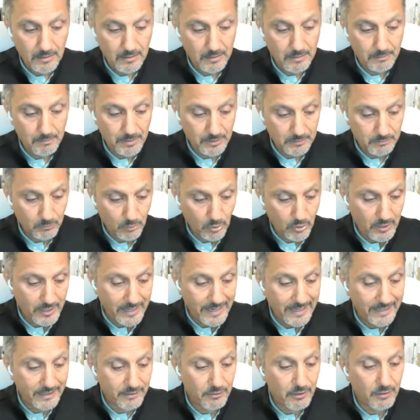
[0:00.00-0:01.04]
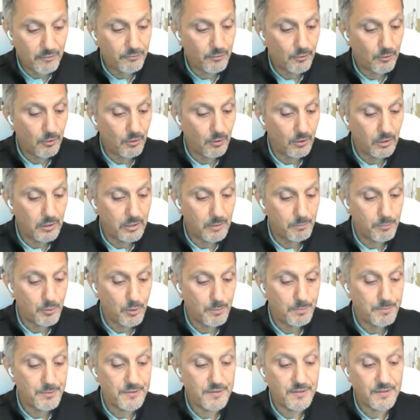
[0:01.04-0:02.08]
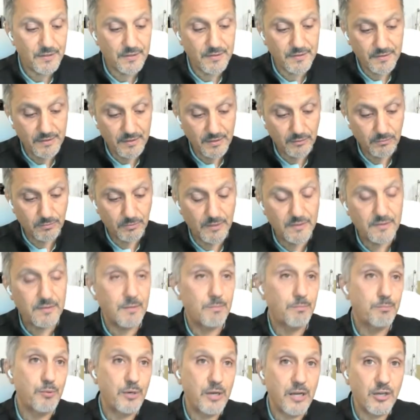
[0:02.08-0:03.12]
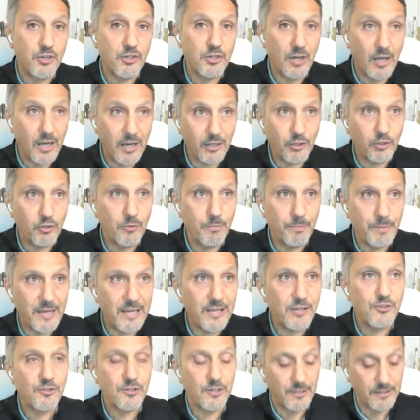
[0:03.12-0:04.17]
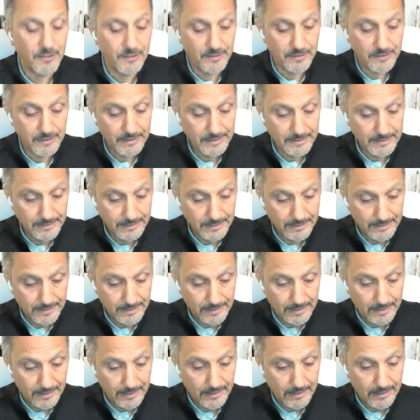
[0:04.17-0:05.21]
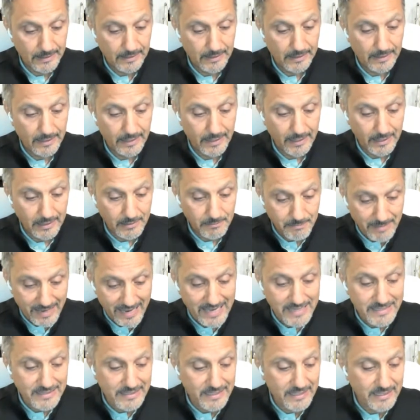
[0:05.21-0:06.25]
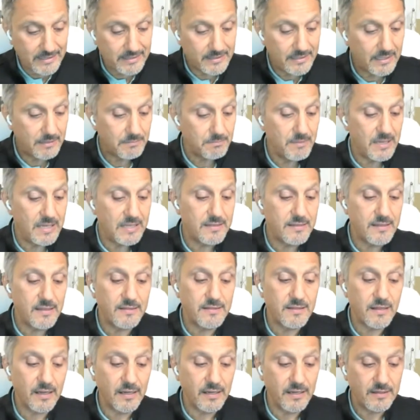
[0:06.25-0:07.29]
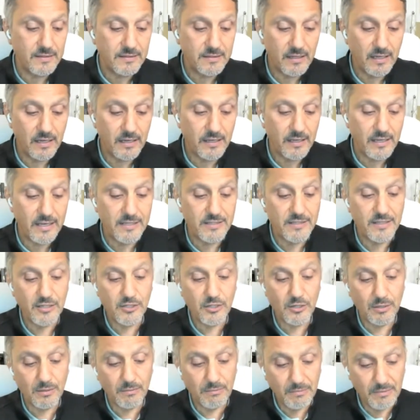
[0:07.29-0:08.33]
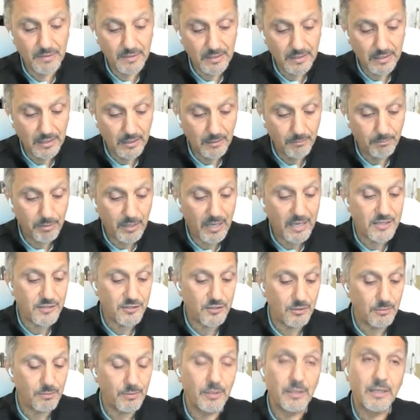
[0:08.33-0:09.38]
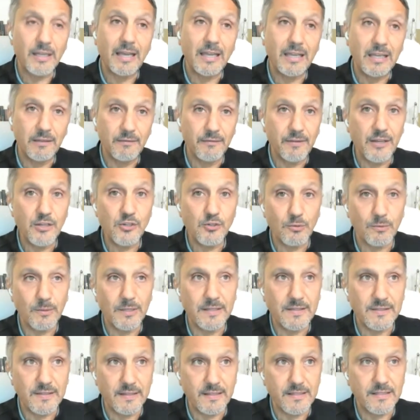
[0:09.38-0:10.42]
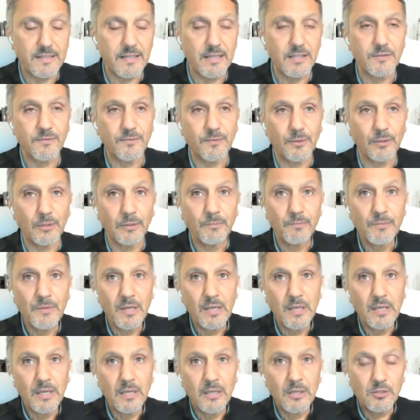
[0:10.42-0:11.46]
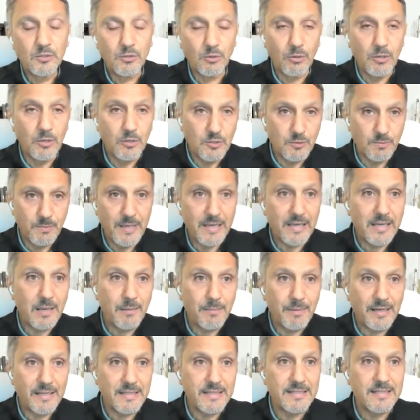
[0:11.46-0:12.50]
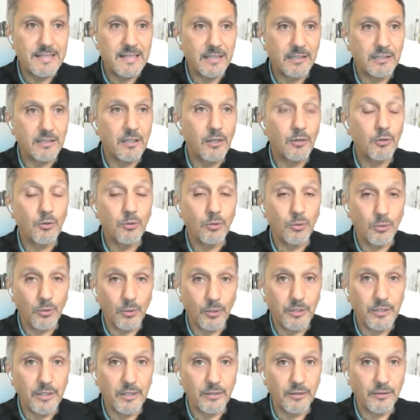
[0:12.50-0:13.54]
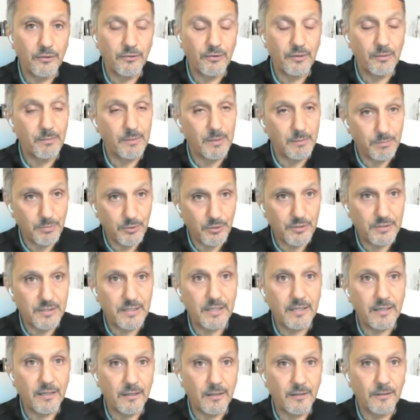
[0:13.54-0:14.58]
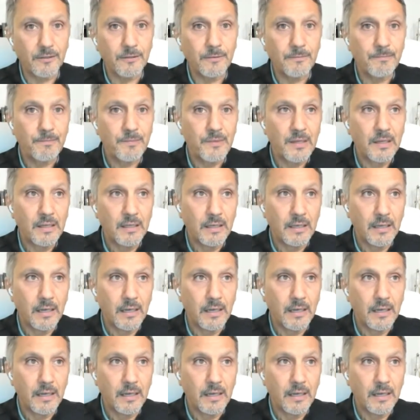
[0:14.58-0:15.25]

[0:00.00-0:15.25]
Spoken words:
But more accurate for all the purposes, it was the British occupation and mandate that made the Zionist colonization possible and eventually successful. So when you speak about settler colonialism in particular,